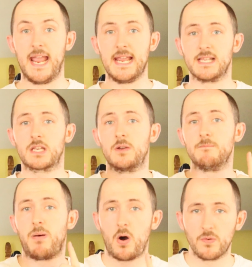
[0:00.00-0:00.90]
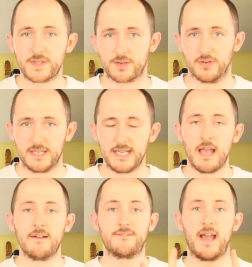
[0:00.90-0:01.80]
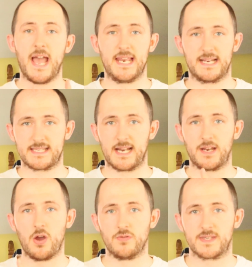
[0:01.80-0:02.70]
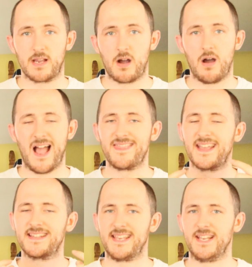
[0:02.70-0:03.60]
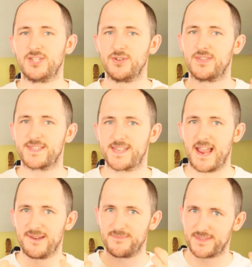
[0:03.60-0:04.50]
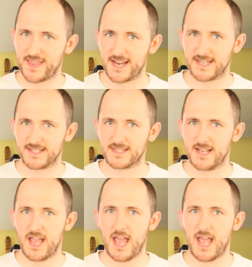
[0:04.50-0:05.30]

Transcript: is compulsory for EdExcel and OCR, and they teach you the same things.